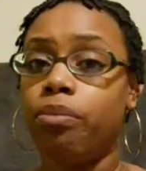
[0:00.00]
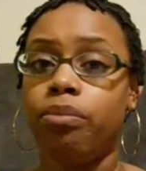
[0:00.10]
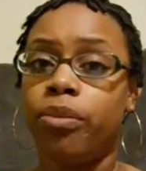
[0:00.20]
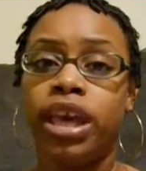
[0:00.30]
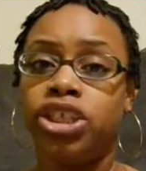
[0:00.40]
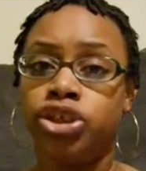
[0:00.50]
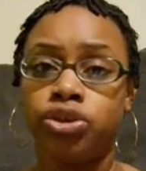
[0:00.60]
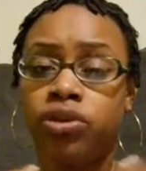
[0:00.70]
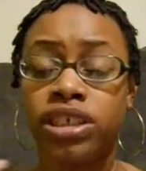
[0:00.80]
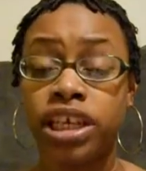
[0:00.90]
make
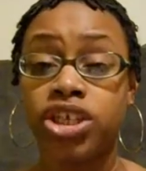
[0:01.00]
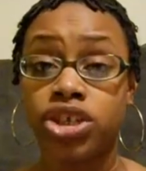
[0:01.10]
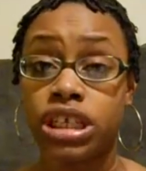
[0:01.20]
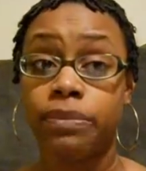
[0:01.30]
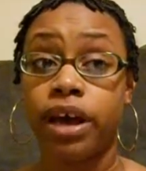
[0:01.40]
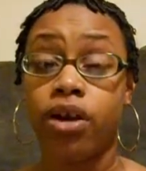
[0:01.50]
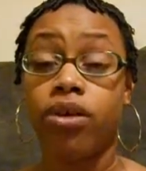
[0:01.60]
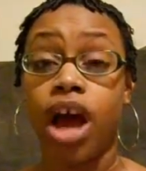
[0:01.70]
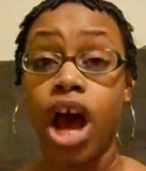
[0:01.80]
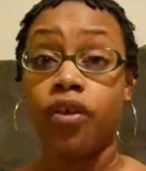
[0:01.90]
generalizations
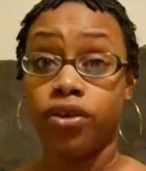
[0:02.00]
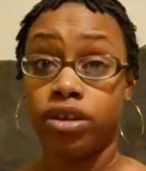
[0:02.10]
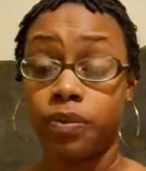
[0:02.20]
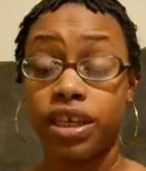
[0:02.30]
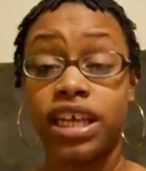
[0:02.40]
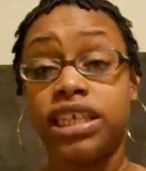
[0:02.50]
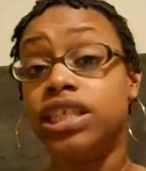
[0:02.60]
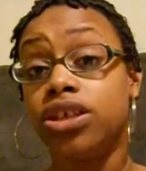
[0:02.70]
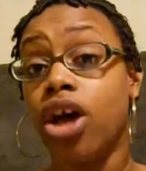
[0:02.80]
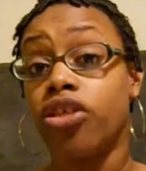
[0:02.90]
about others, because he
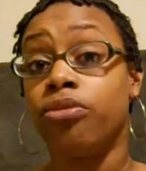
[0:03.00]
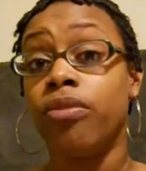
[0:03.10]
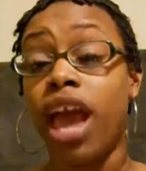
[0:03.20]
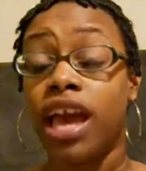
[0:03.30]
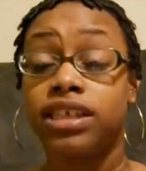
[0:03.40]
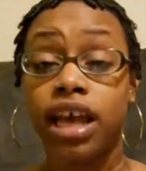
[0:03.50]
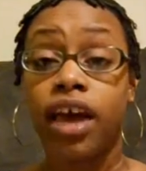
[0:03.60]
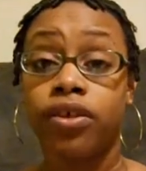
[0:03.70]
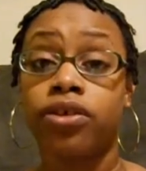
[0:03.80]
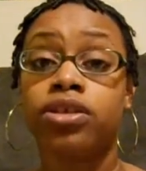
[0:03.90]
saw them as
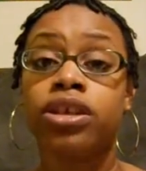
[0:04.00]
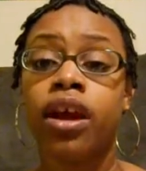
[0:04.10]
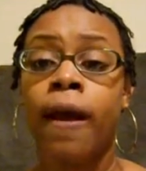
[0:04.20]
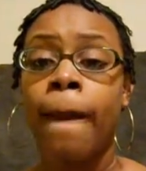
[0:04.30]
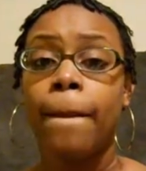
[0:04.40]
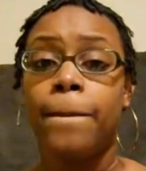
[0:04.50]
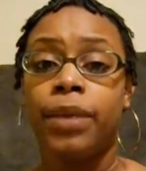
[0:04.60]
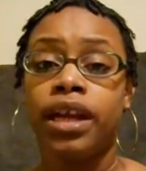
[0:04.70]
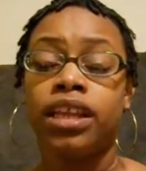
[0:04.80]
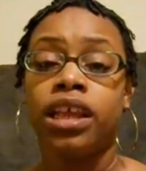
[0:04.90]
others.
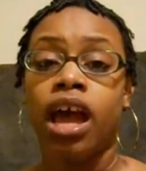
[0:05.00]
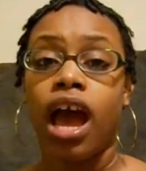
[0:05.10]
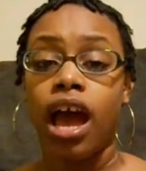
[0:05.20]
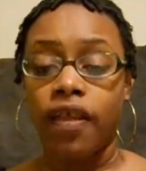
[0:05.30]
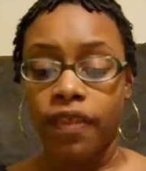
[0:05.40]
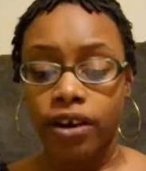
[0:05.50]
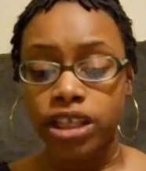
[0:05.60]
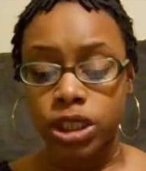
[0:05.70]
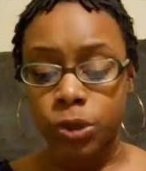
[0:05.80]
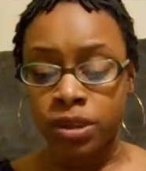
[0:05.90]
But there's
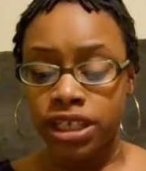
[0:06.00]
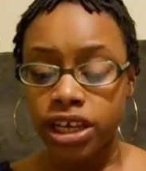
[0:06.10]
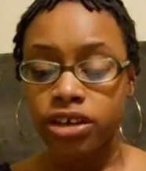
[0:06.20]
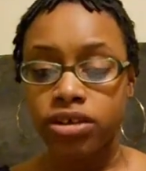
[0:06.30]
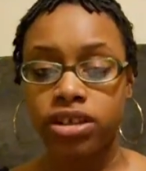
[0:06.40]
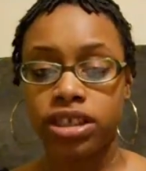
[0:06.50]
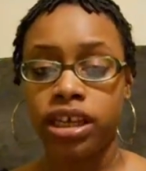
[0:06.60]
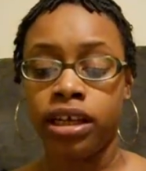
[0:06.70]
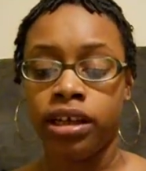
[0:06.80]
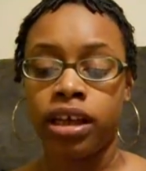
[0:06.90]
this particular
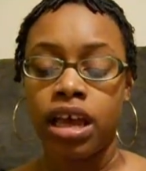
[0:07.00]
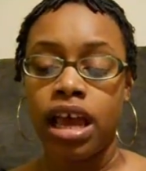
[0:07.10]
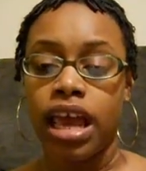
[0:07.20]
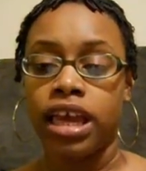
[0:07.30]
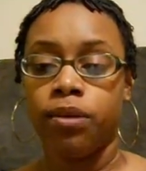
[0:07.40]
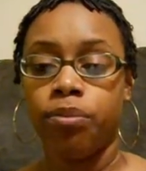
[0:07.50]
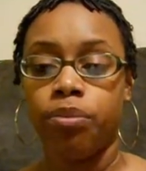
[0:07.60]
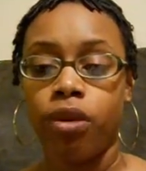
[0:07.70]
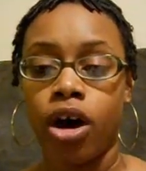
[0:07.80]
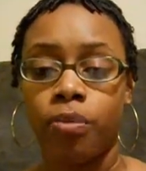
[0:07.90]
scene
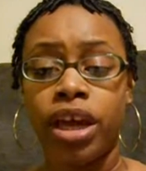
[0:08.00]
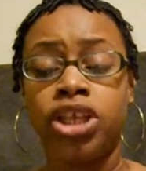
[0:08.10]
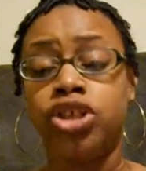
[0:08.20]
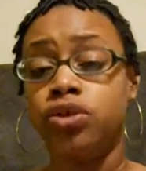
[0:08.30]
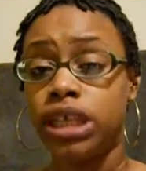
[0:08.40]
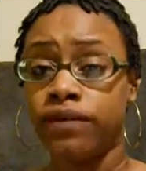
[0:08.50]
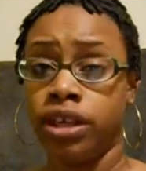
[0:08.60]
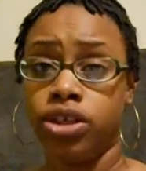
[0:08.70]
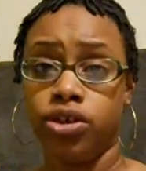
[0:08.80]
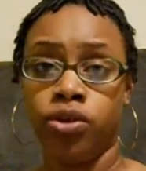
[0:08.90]
on page
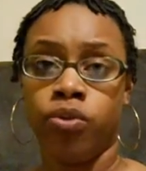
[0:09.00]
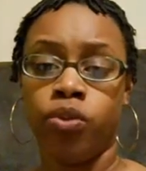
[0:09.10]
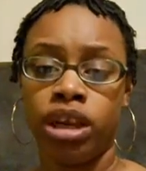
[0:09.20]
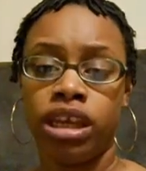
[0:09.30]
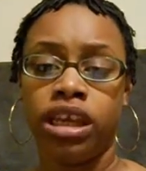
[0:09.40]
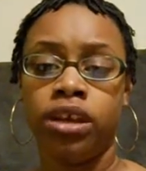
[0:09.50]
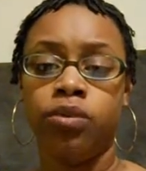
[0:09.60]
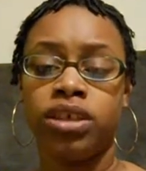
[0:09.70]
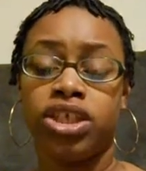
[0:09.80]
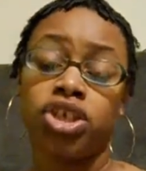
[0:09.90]
272 when he
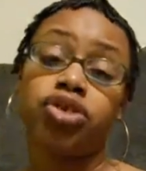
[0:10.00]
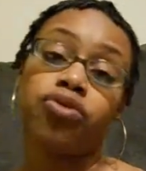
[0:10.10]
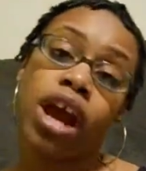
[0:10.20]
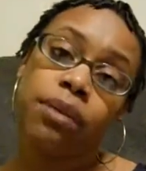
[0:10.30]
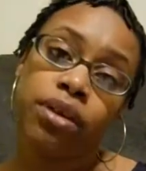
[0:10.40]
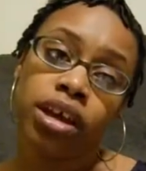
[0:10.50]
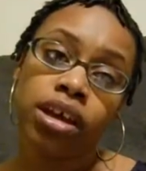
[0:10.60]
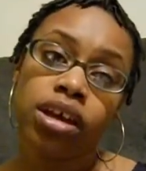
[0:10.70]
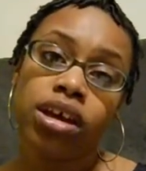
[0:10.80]
was describing